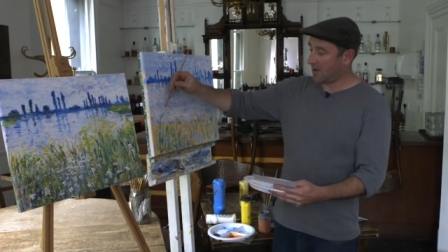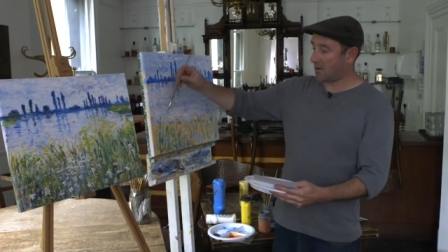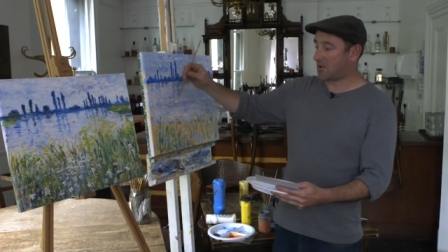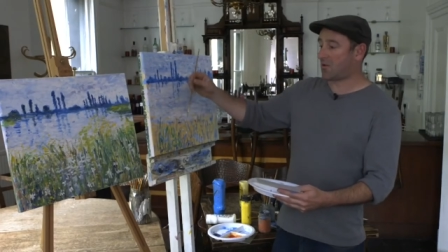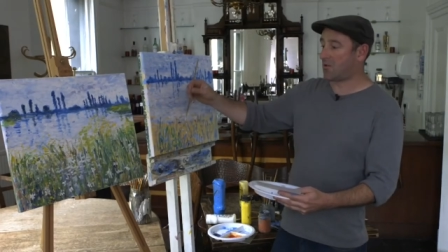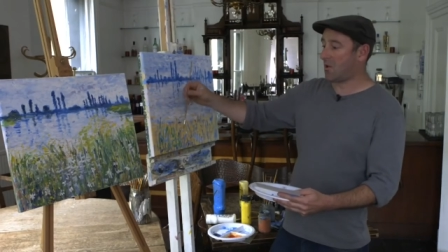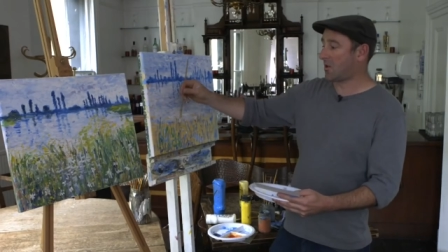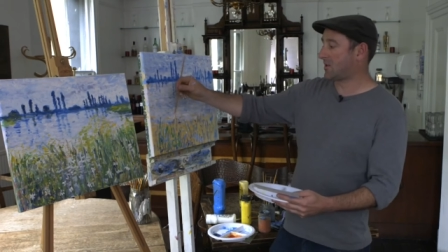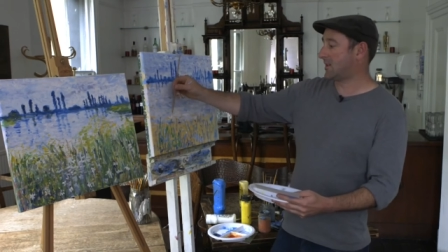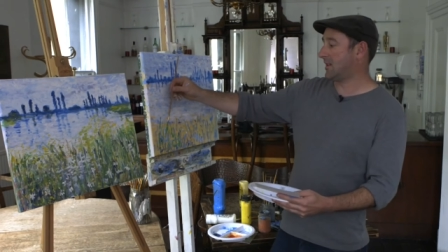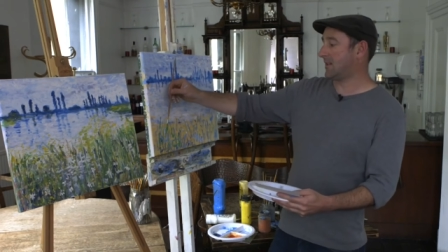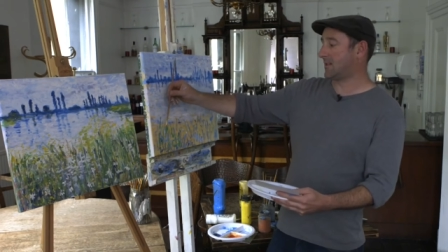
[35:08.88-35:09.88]
it
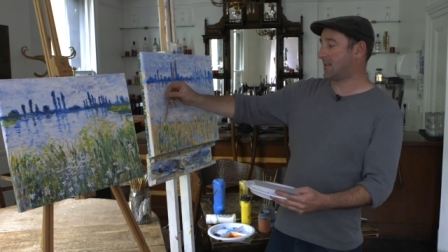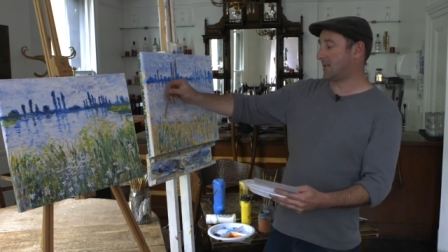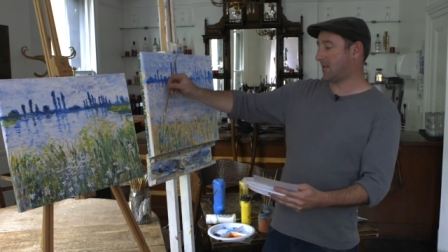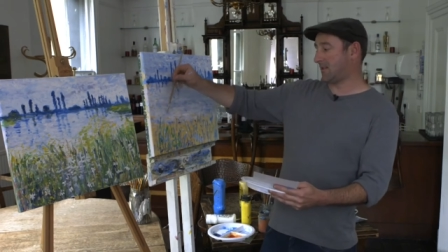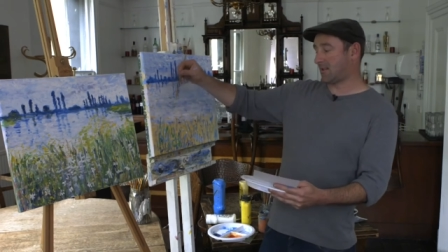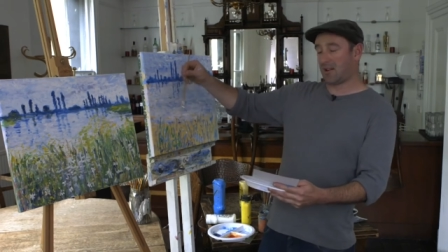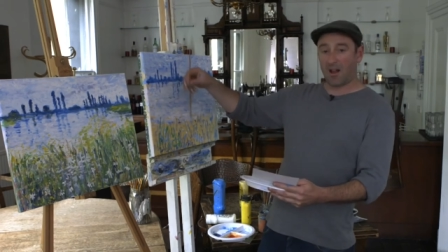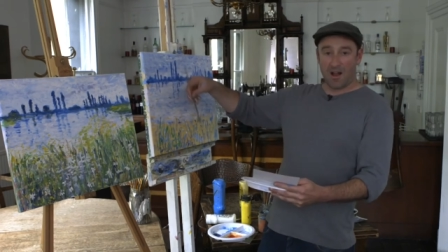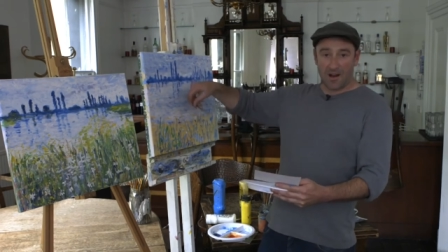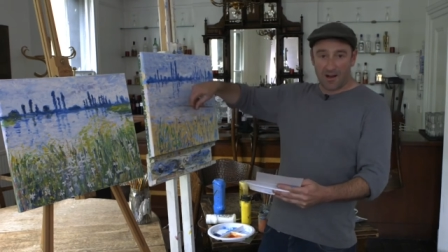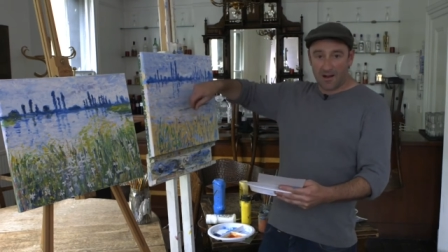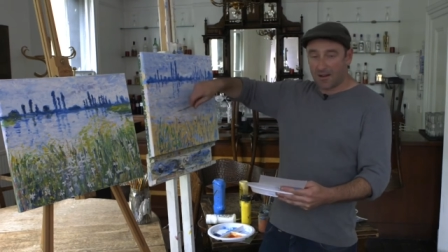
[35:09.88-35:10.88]
crosses this
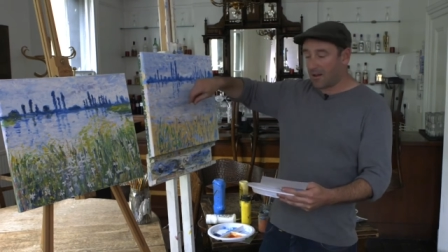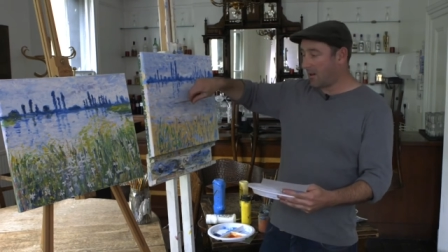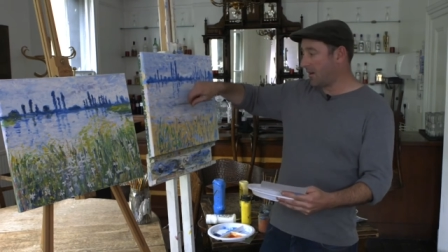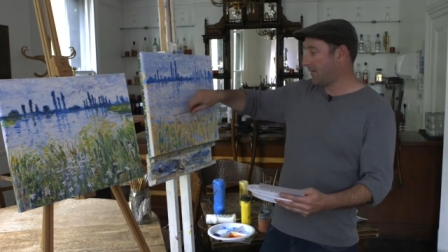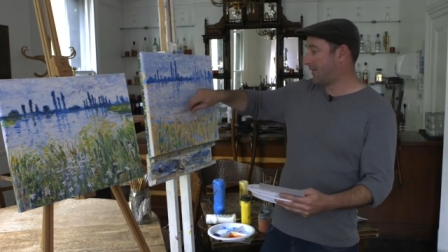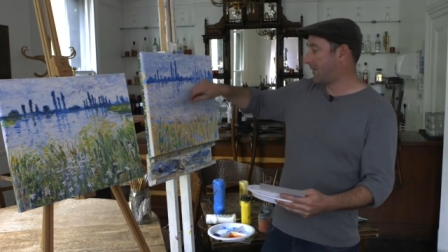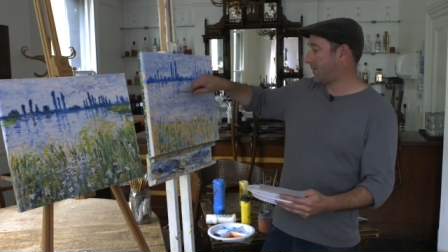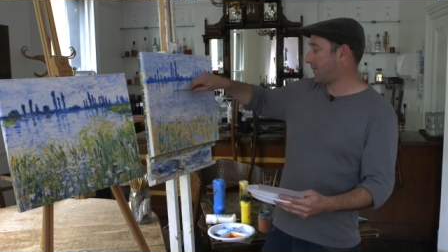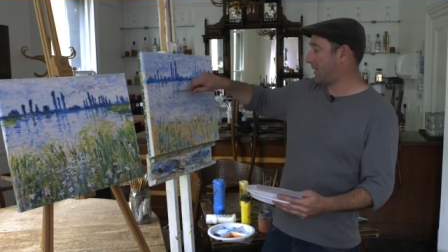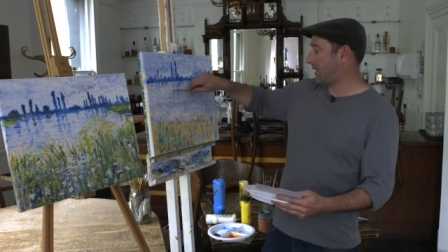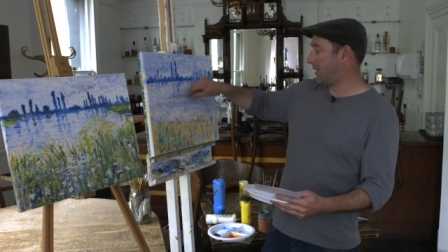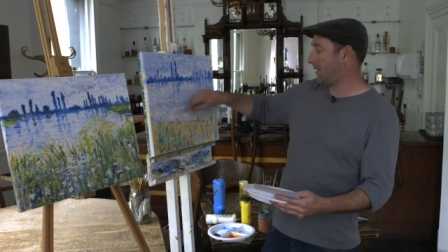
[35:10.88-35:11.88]
line of,
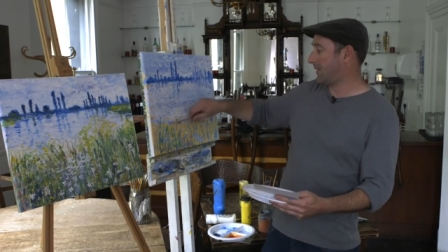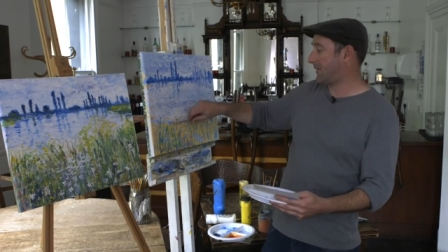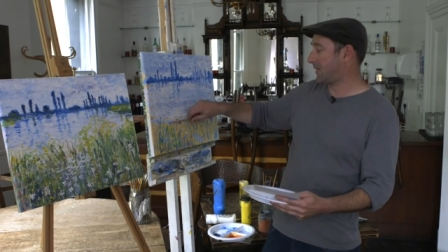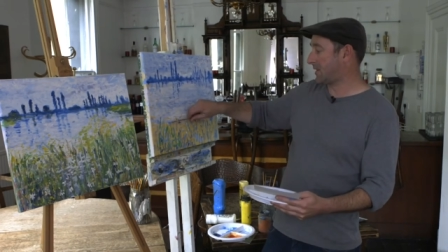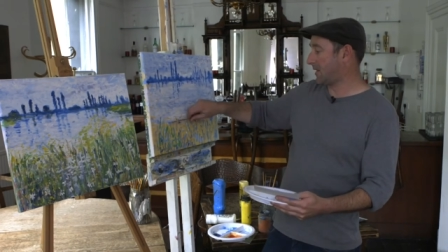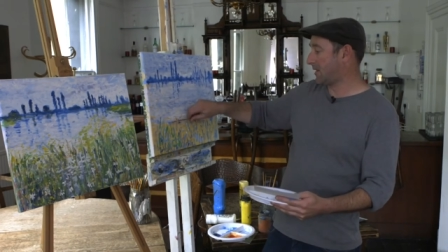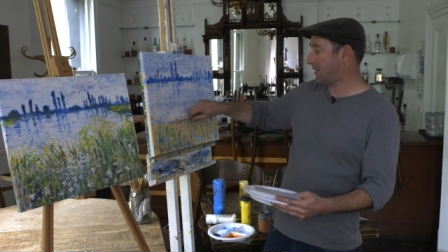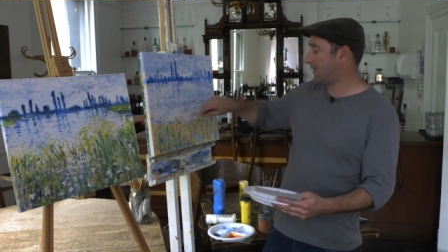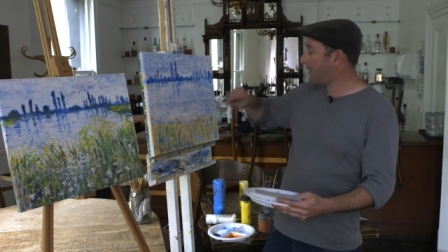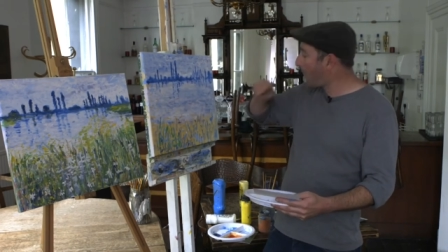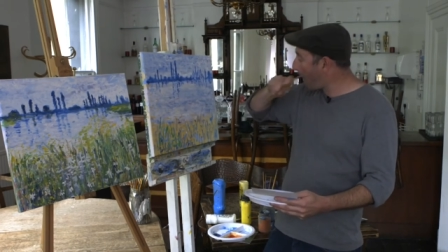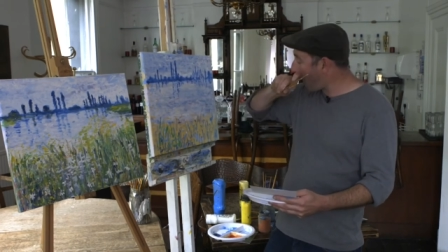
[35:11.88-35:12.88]
of kind of